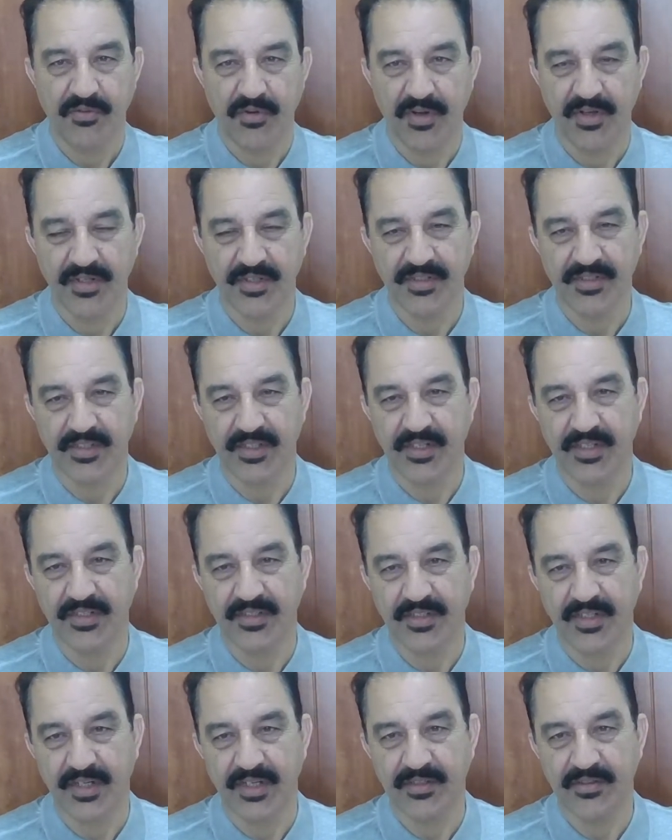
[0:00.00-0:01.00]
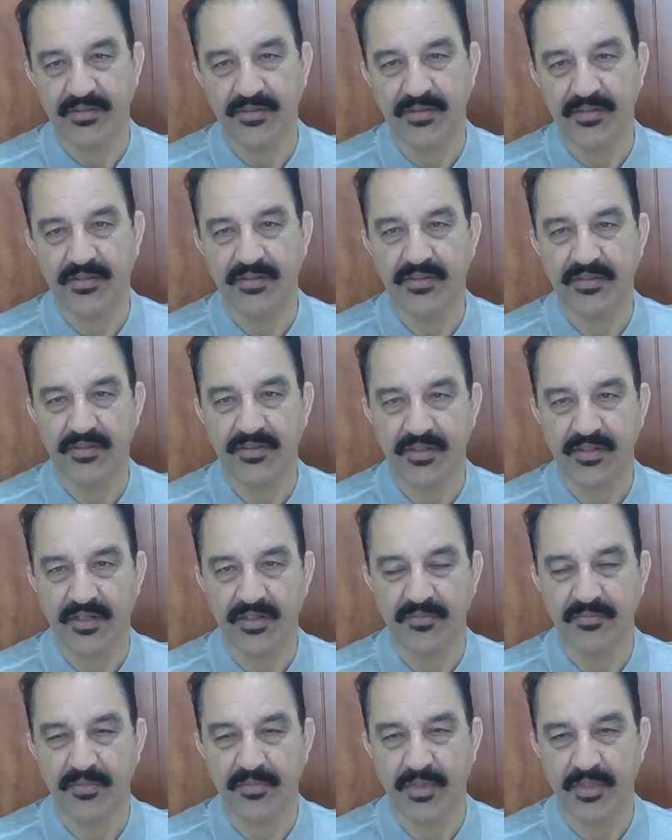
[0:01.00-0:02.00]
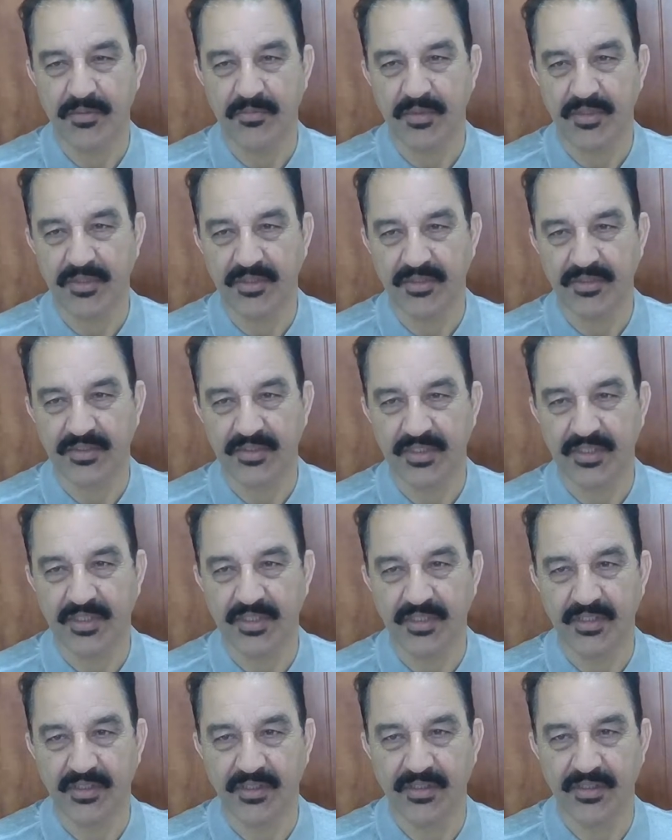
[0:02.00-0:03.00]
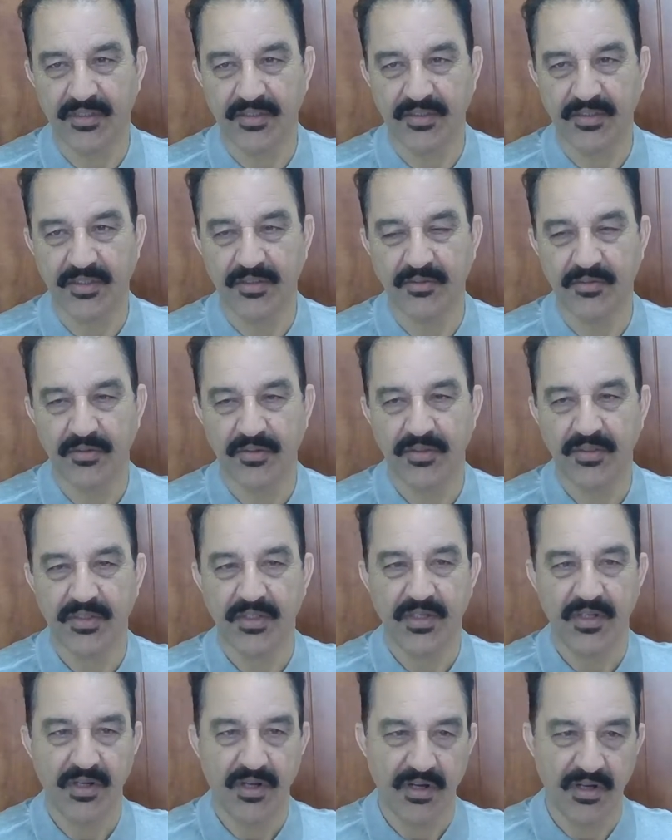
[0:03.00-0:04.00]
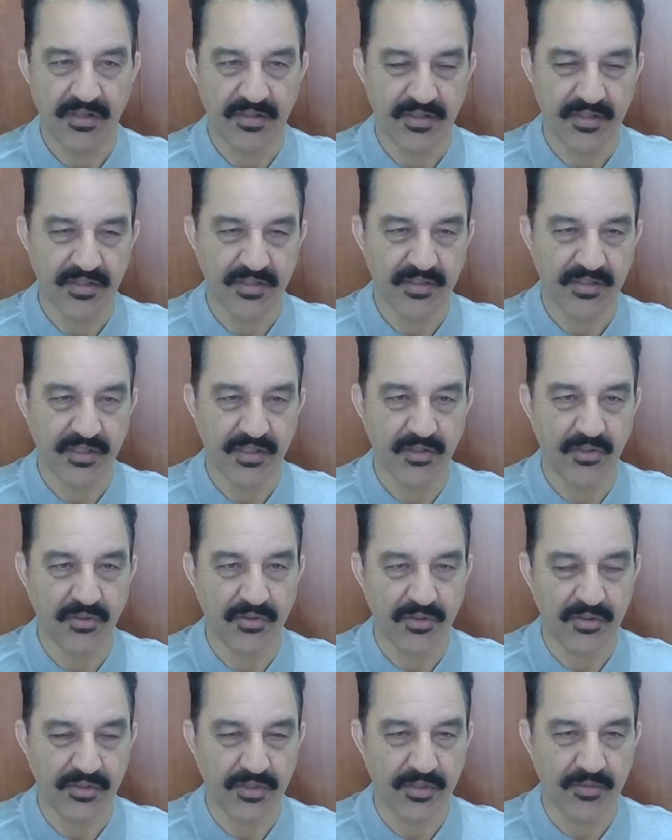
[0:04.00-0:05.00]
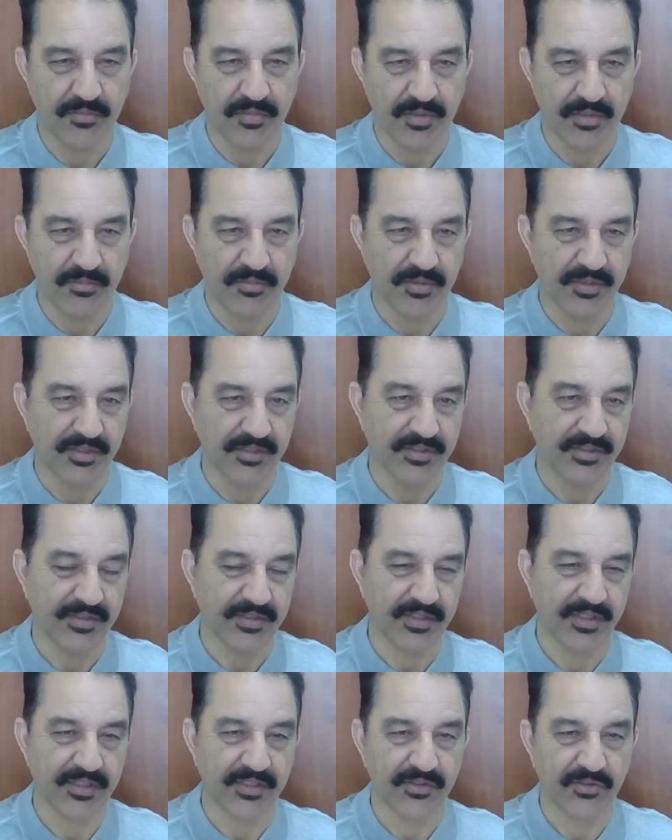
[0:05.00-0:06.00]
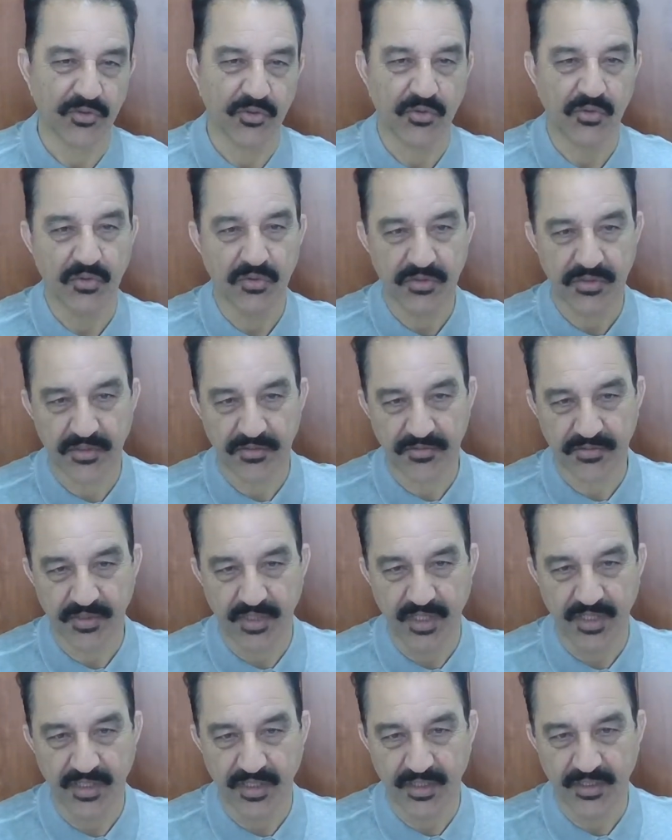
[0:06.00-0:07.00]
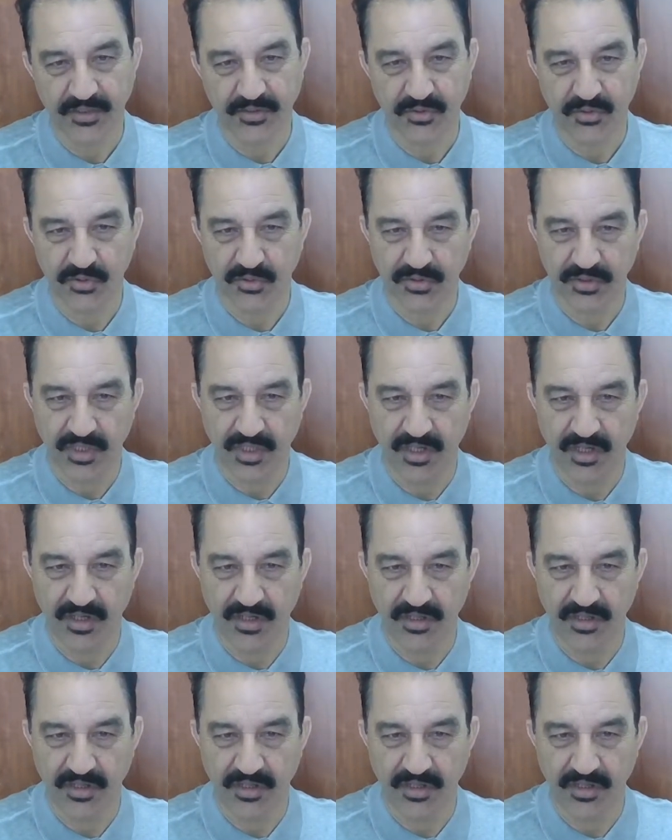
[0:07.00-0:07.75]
fine sand 10 ton per meter square, or the 100 kilonewton per meter square. So corrosive soil also the